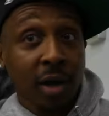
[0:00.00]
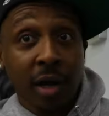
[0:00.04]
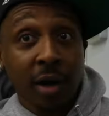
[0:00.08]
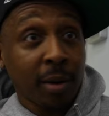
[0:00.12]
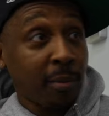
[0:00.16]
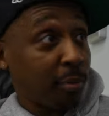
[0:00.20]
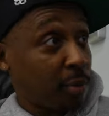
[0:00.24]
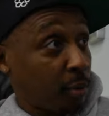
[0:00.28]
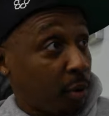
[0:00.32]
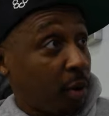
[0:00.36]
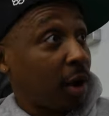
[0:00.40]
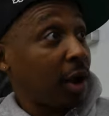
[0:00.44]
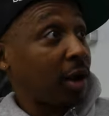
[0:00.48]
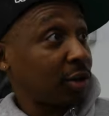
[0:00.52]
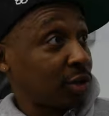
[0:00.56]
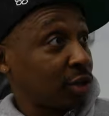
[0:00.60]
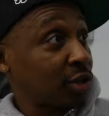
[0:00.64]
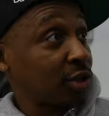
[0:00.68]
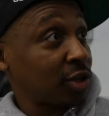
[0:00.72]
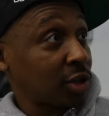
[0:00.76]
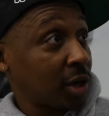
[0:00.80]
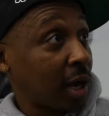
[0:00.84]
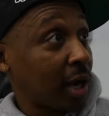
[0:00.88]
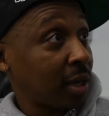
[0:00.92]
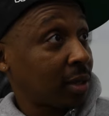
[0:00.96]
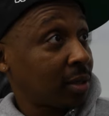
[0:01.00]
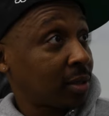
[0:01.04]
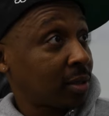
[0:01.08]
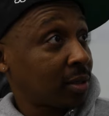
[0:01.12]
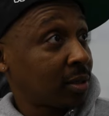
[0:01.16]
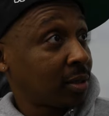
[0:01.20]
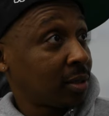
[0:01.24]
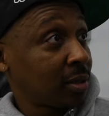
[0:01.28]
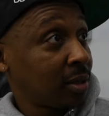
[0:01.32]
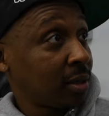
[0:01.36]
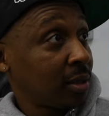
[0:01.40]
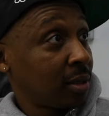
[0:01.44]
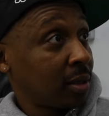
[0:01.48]
got a barrage of
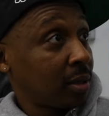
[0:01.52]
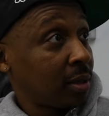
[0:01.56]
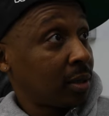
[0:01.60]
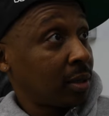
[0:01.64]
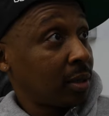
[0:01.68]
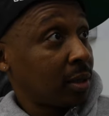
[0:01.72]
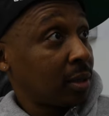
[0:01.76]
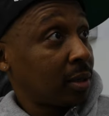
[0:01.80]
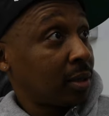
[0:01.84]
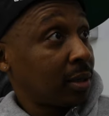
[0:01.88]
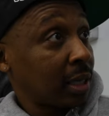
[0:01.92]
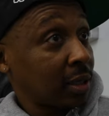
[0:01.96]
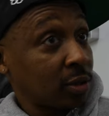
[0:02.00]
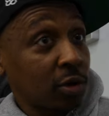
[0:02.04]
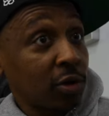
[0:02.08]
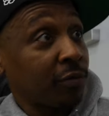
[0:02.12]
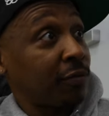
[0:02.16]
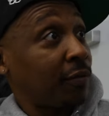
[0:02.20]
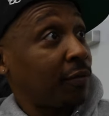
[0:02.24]
shots. That's your